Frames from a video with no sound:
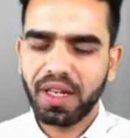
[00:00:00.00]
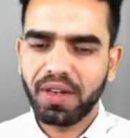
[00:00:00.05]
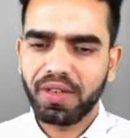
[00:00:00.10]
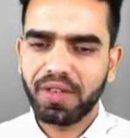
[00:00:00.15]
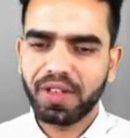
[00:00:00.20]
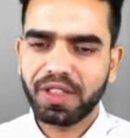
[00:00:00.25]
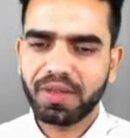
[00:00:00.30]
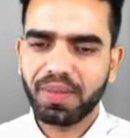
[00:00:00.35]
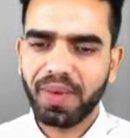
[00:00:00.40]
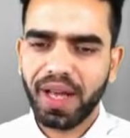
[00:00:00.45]

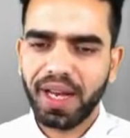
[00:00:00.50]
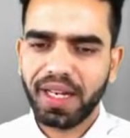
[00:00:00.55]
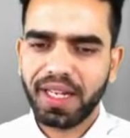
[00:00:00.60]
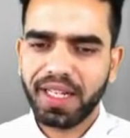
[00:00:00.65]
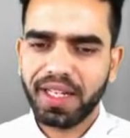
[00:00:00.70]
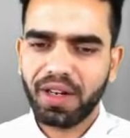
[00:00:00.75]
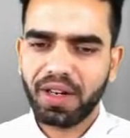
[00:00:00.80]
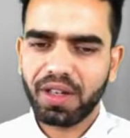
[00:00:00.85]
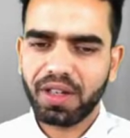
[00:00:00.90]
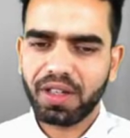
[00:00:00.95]
which mainly
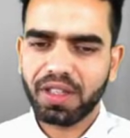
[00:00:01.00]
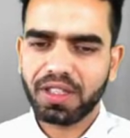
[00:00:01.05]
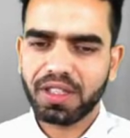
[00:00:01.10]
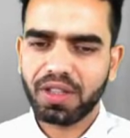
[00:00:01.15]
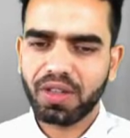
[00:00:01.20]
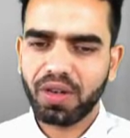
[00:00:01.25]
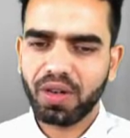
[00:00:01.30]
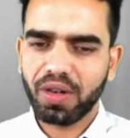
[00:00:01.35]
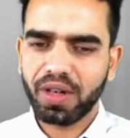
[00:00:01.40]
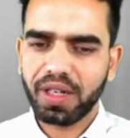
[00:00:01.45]
occurs in
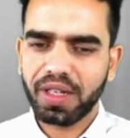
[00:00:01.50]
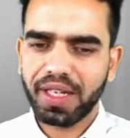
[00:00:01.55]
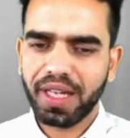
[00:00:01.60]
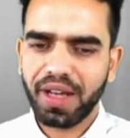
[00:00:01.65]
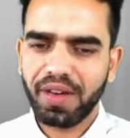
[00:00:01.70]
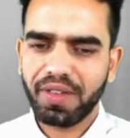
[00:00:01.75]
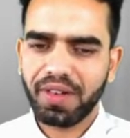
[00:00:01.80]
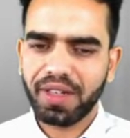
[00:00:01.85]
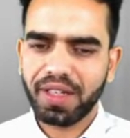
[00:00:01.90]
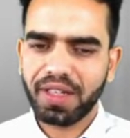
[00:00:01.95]
oral
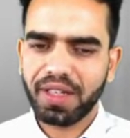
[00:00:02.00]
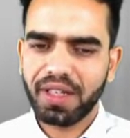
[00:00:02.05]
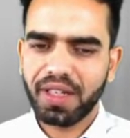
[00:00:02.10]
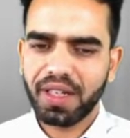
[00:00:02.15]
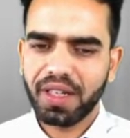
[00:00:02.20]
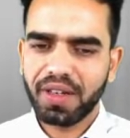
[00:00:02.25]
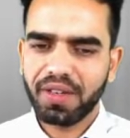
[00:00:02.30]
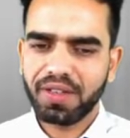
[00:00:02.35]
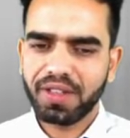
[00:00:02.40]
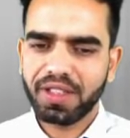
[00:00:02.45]
cavity,
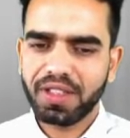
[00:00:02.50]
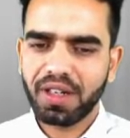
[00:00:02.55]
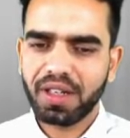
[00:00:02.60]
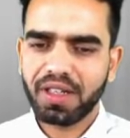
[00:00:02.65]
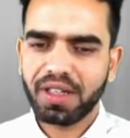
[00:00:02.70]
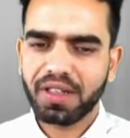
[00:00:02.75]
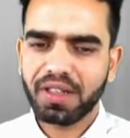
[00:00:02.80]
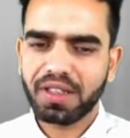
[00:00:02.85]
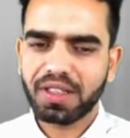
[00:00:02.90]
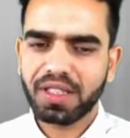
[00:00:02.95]
which
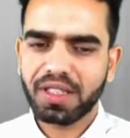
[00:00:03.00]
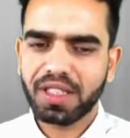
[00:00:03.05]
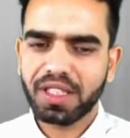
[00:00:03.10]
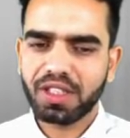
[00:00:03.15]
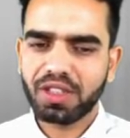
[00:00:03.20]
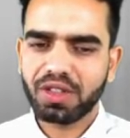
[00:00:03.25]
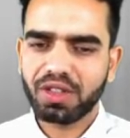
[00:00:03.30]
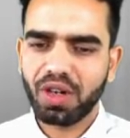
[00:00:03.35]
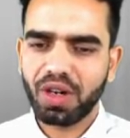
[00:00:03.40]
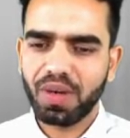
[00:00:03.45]
occurs in the
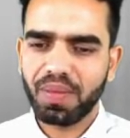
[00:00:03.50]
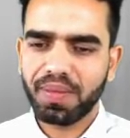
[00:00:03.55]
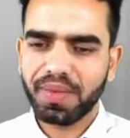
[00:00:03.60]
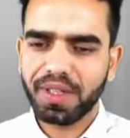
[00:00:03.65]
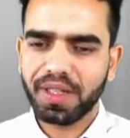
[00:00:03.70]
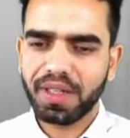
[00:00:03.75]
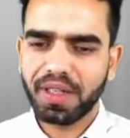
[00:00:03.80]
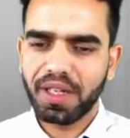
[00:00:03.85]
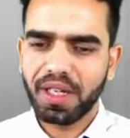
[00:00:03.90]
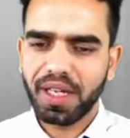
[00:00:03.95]
stomach.